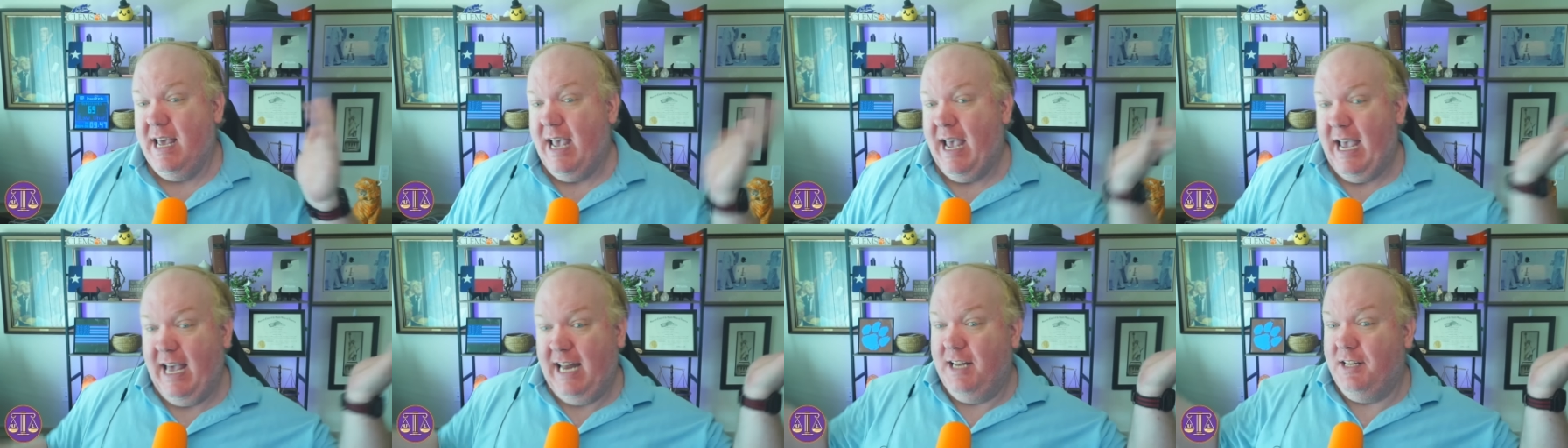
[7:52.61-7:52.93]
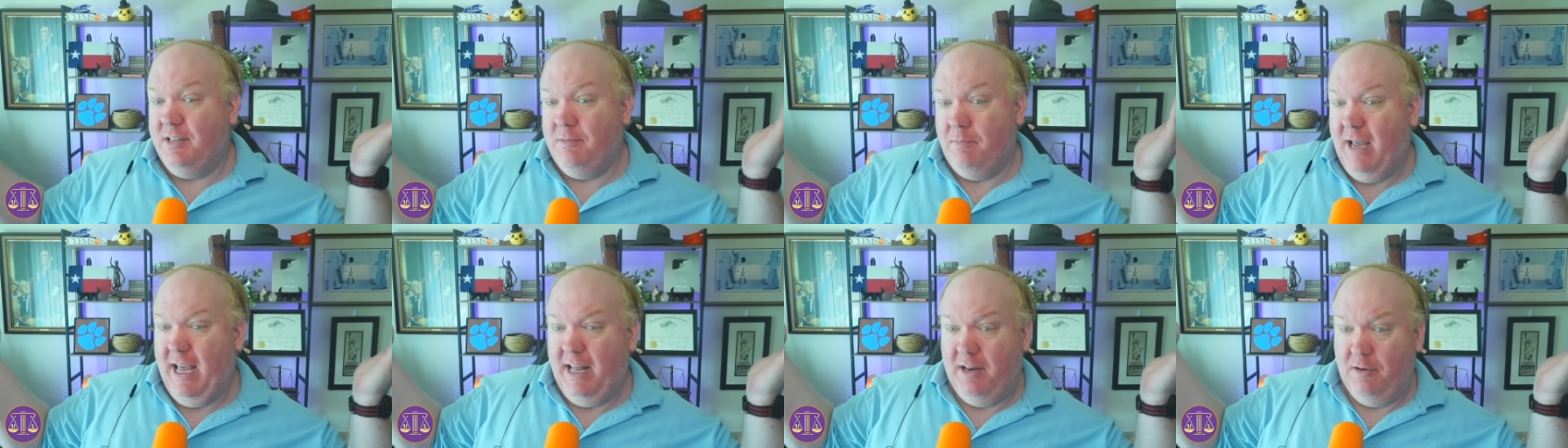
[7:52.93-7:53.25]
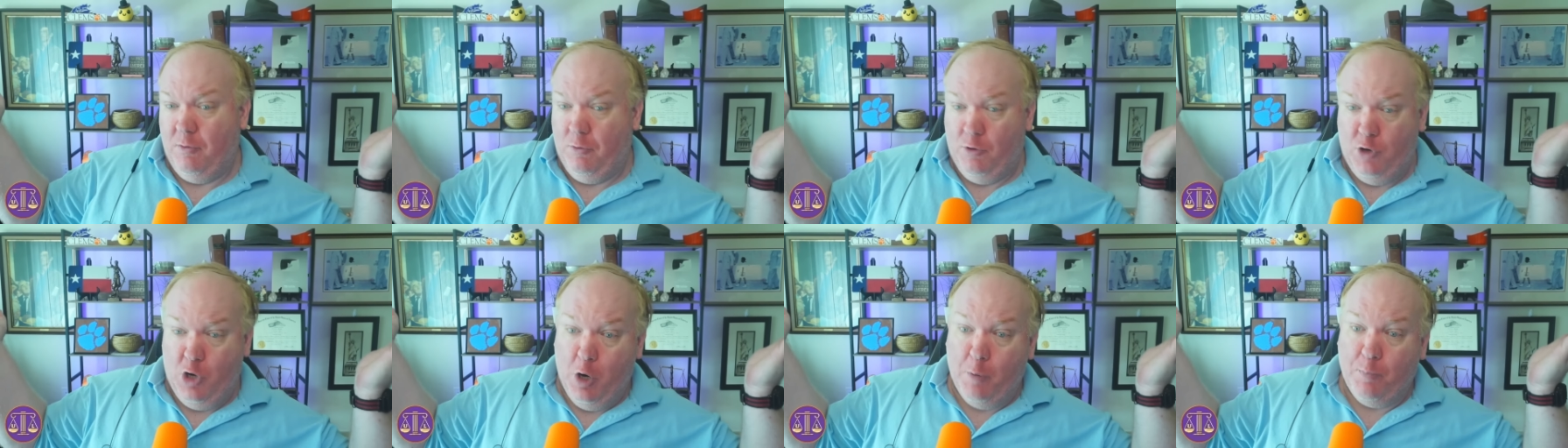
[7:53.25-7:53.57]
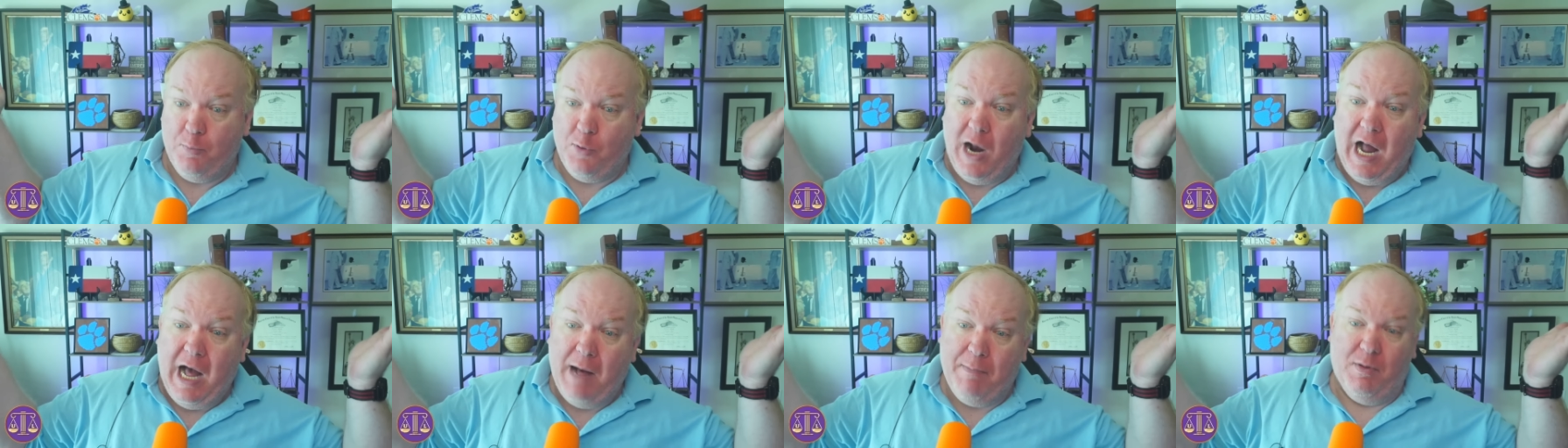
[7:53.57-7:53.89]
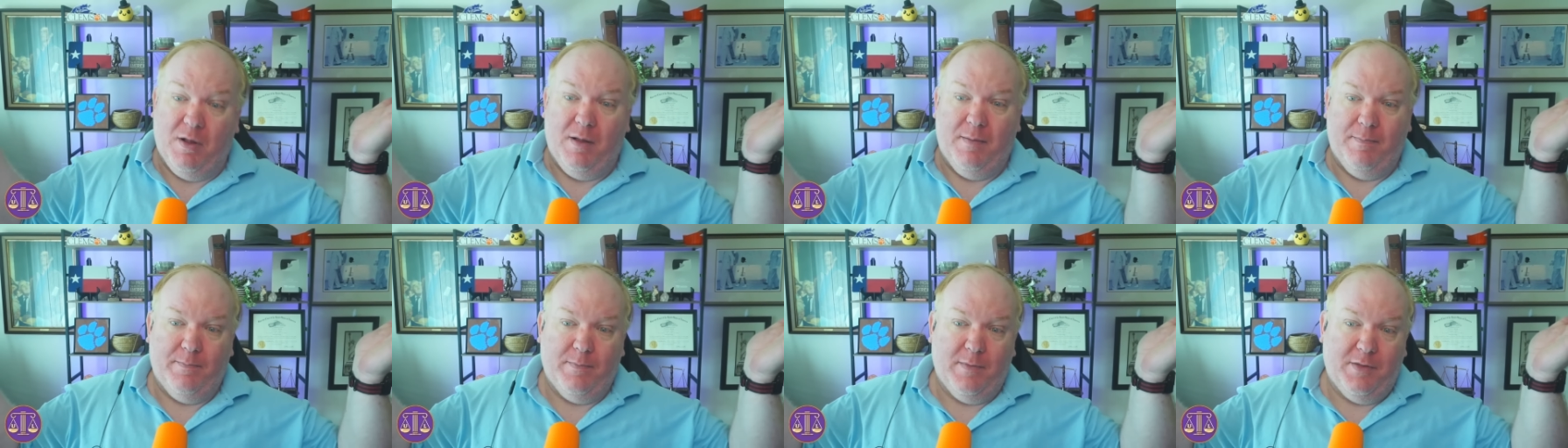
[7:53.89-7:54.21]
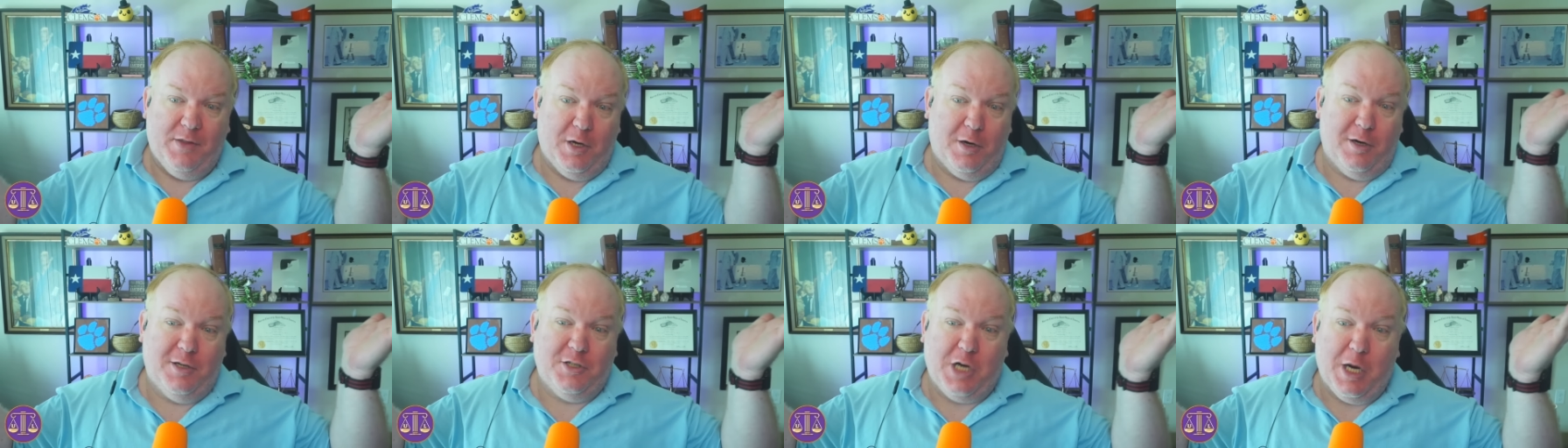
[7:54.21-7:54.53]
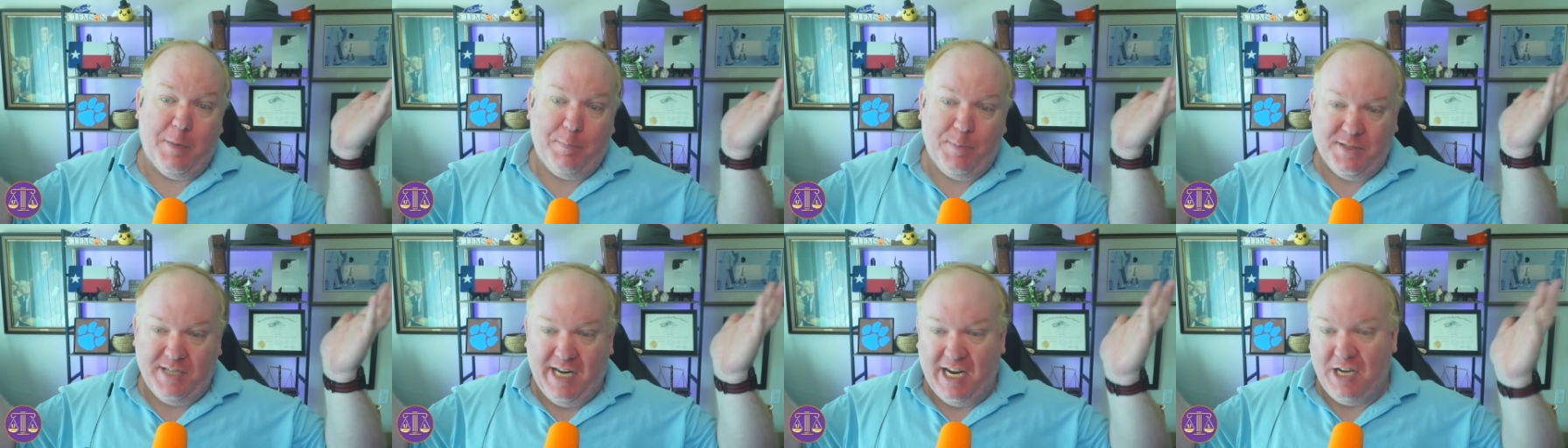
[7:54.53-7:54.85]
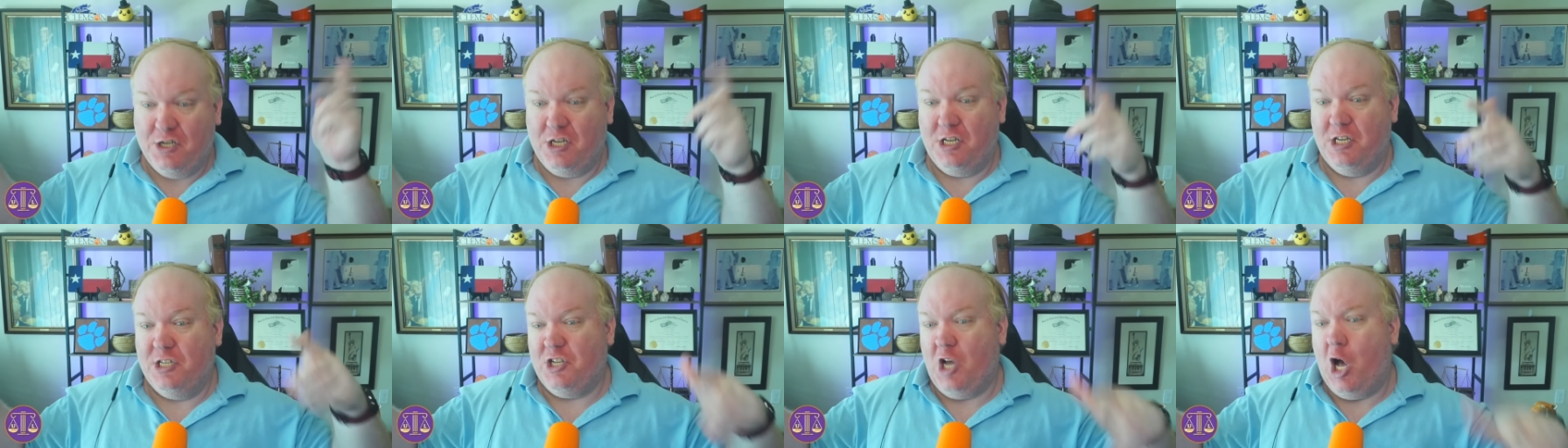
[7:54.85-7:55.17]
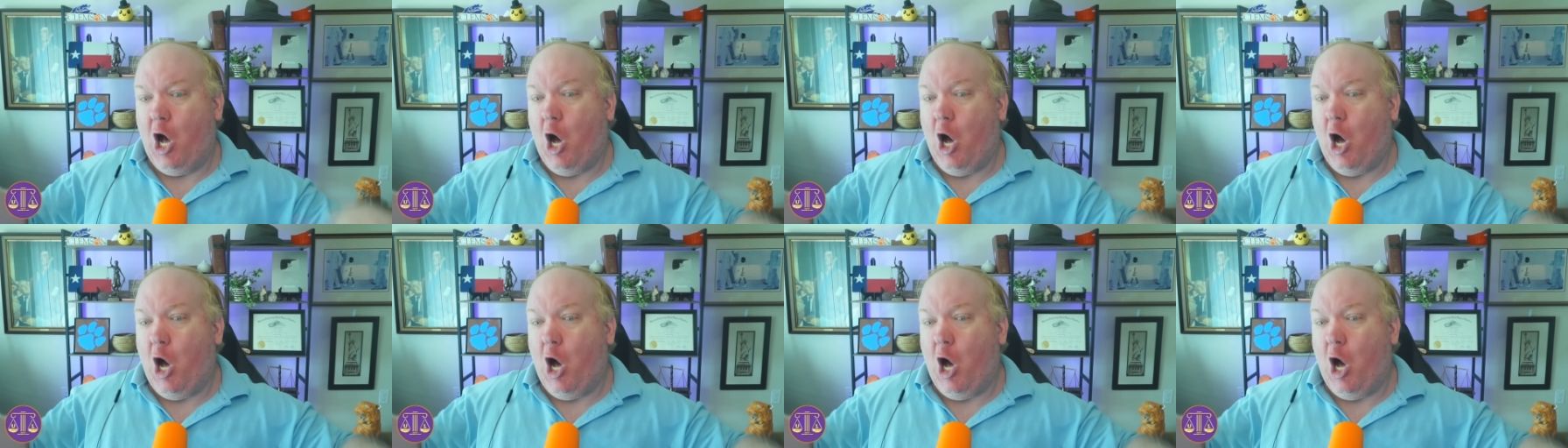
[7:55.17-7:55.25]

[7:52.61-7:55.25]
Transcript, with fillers: And, and no problem. Their interpretation is